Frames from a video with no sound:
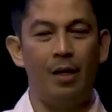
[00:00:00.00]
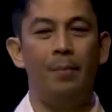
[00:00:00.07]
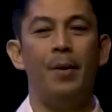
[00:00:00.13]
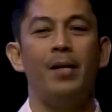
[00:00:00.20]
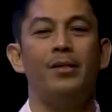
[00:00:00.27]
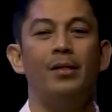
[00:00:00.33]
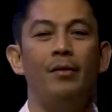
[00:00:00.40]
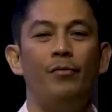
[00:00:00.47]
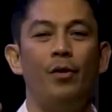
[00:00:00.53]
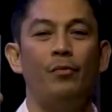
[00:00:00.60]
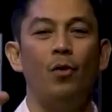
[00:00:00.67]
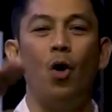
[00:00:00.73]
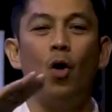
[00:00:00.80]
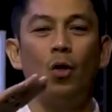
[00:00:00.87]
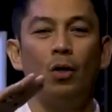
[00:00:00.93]
and imagine if
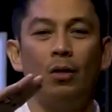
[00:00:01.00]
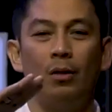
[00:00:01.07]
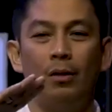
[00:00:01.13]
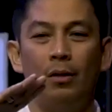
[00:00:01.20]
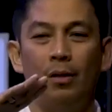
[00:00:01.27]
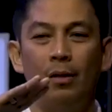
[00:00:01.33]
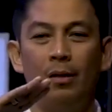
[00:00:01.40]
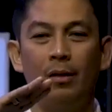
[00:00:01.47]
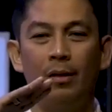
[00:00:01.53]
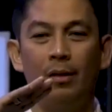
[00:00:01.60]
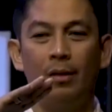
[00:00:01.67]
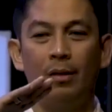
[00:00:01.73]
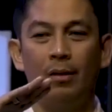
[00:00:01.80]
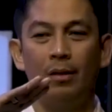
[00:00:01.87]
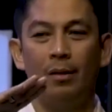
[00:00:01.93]
you have all
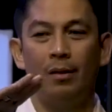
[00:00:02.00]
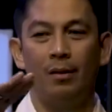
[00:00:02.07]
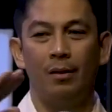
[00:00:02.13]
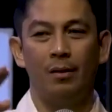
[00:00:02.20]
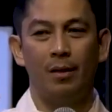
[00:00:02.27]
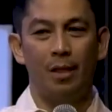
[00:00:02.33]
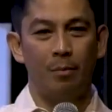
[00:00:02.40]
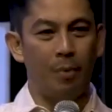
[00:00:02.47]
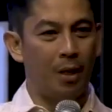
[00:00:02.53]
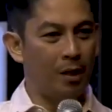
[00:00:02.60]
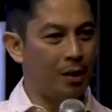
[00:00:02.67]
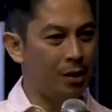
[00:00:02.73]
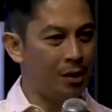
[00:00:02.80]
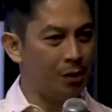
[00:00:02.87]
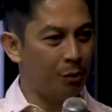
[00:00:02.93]
the
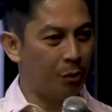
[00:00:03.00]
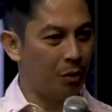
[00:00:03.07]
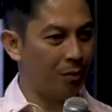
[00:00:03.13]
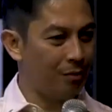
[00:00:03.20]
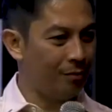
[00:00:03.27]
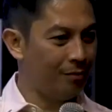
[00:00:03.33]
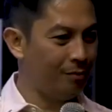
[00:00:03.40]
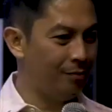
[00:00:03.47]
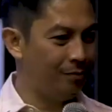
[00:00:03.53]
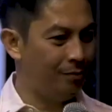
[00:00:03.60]
abilities in the world.